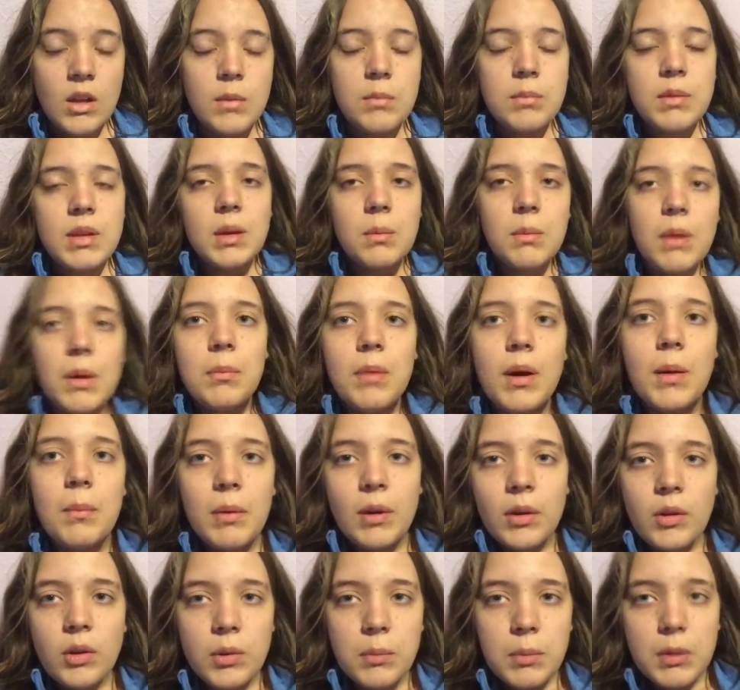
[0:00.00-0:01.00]
me and my mom
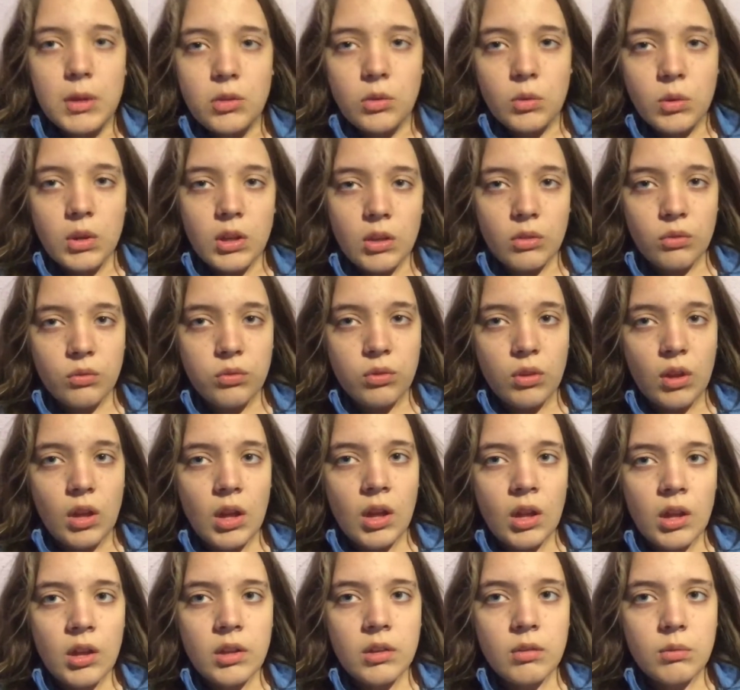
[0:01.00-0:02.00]
are going to be doing a
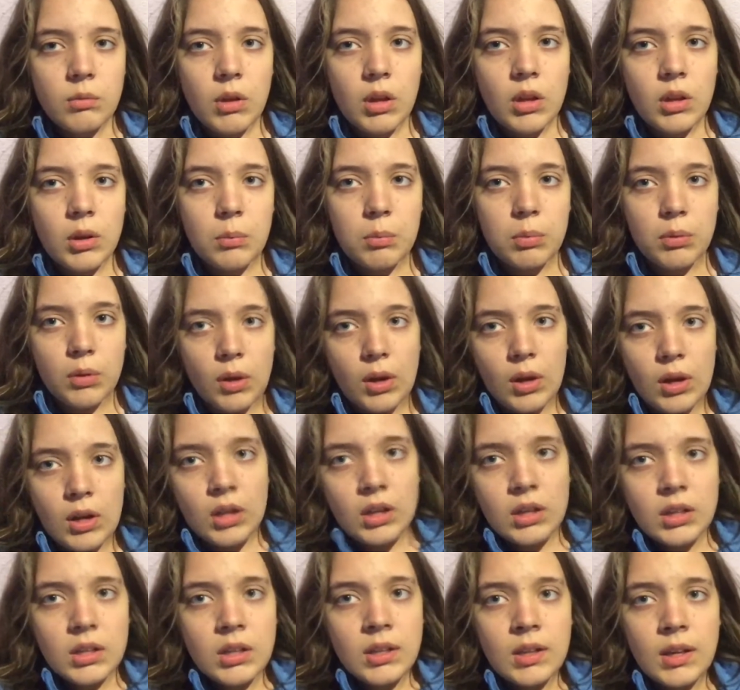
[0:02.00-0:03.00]
vlog and a
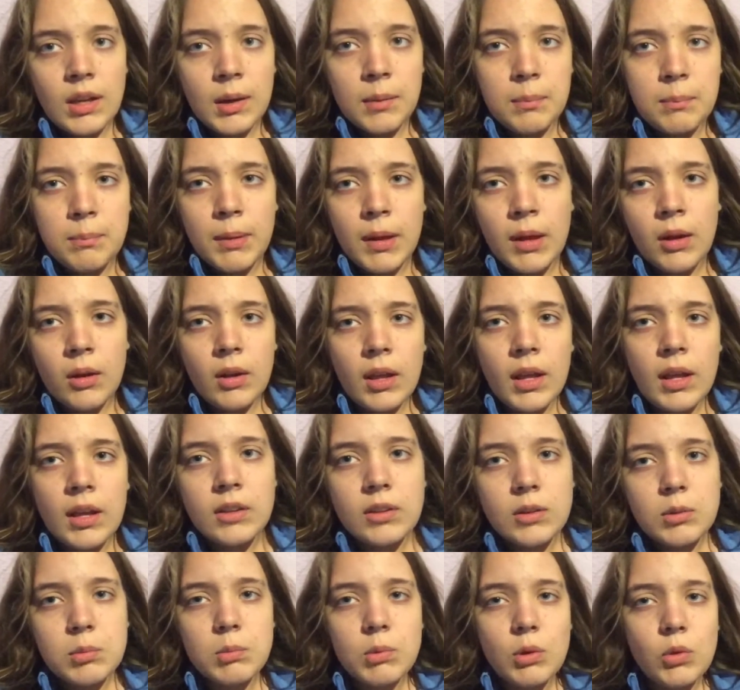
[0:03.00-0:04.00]
blog about
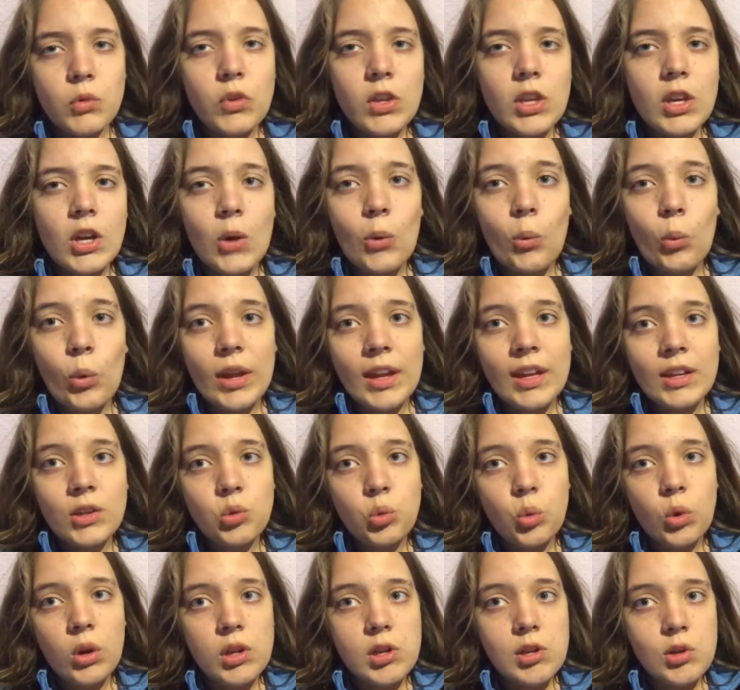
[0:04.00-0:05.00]
us moving away
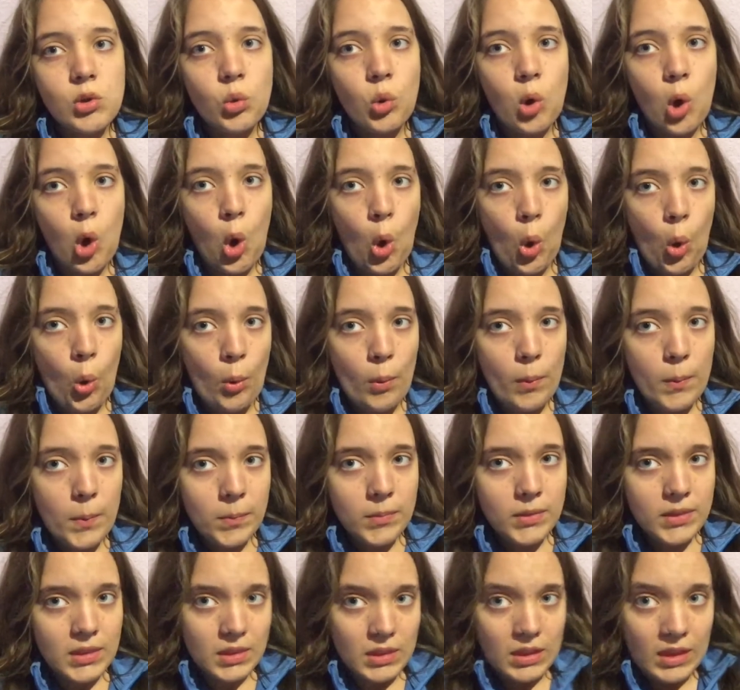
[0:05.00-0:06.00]
to a new home.
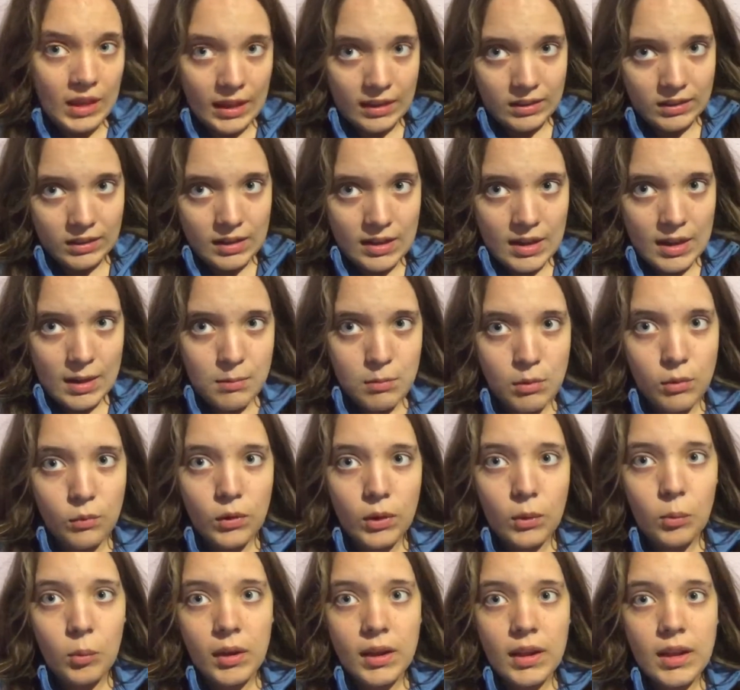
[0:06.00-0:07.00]
Yes, I am
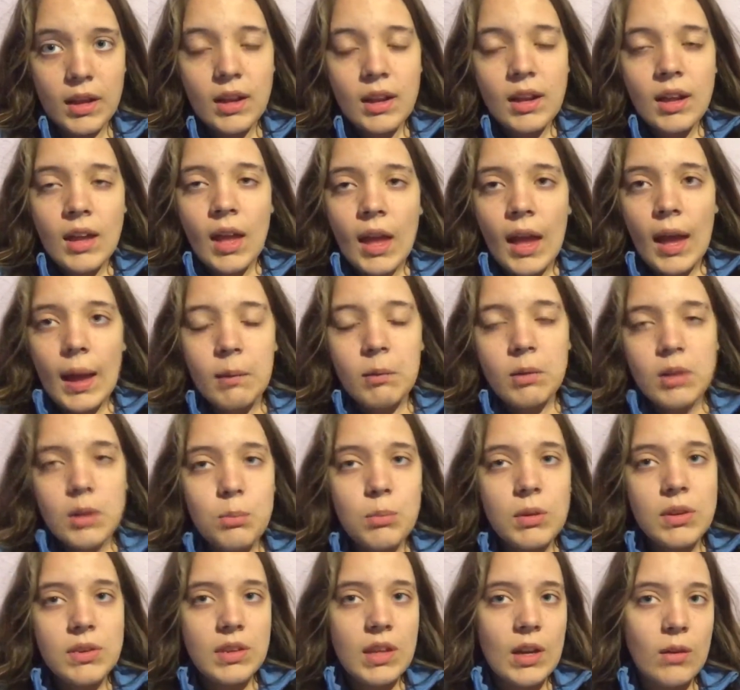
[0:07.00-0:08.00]
moving away. I'm
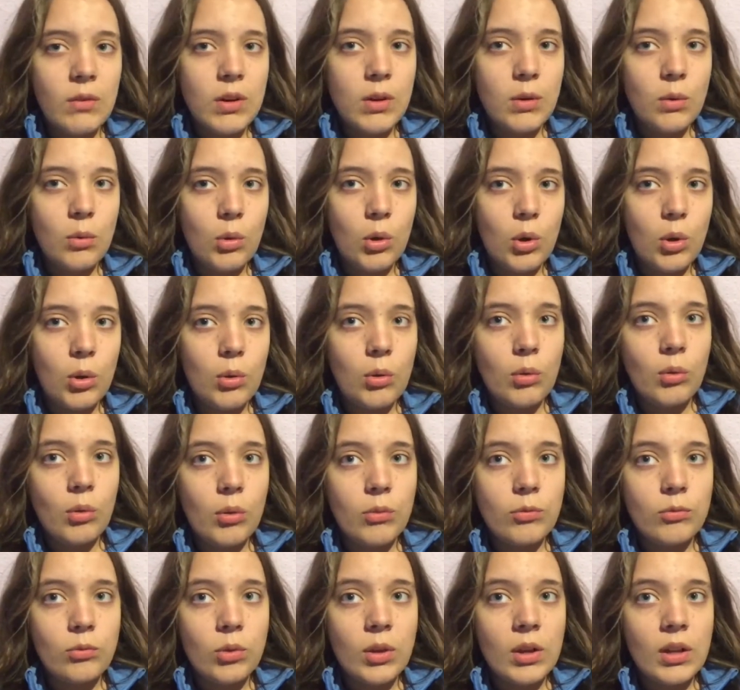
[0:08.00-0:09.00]
going to miss
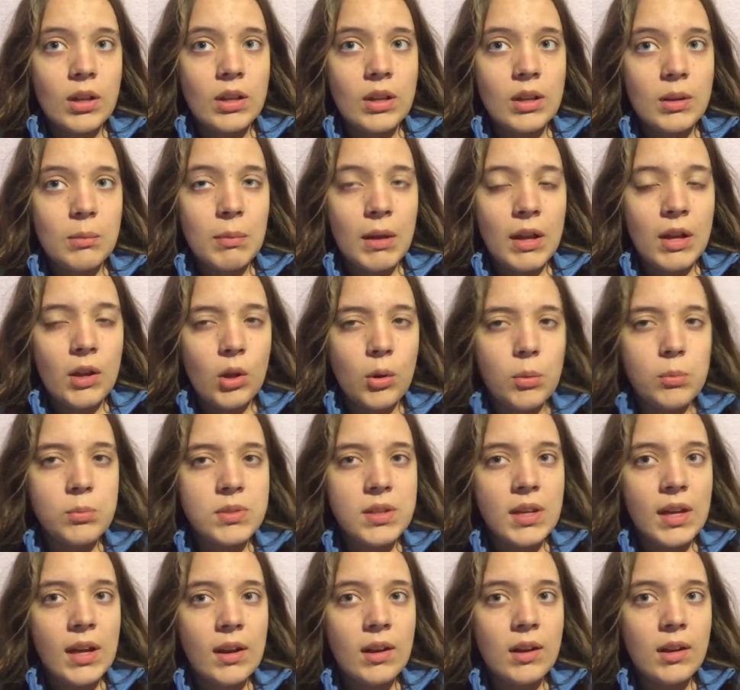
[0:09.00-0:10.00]
everyone in my
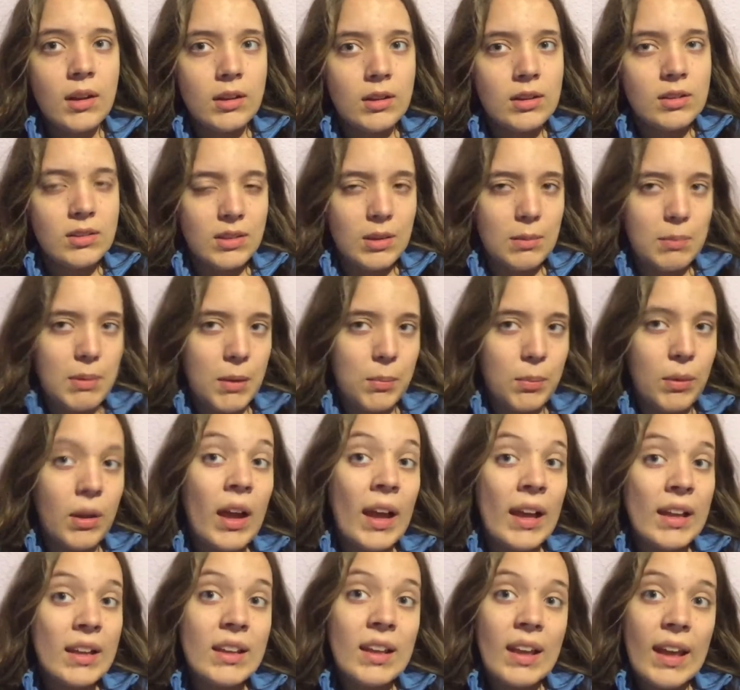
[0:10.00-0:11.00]
hometown, at least the people
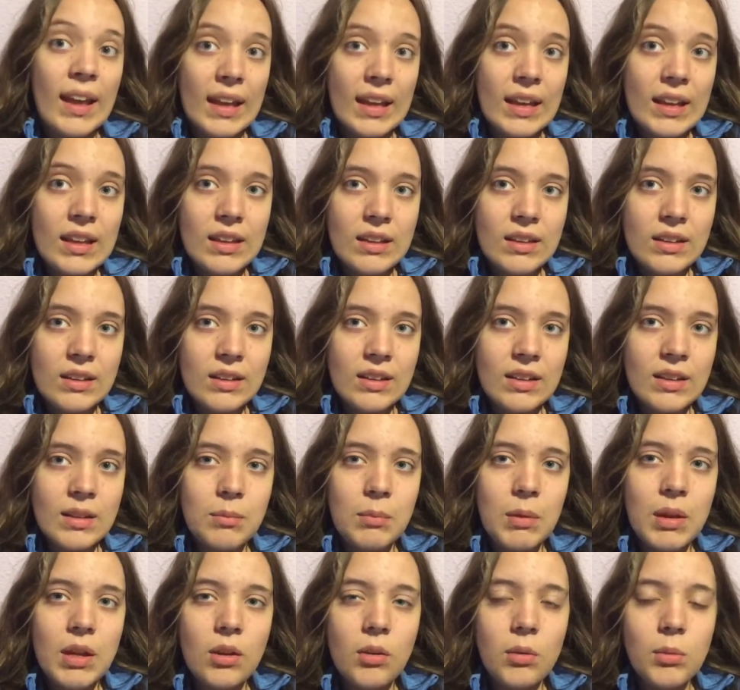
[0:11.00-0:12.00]
I like
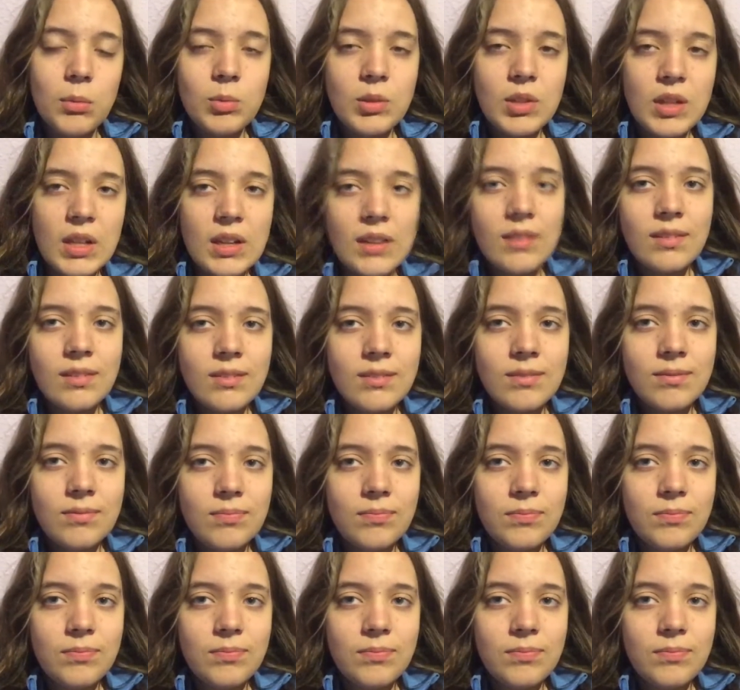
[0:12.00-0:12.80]
in my hometown,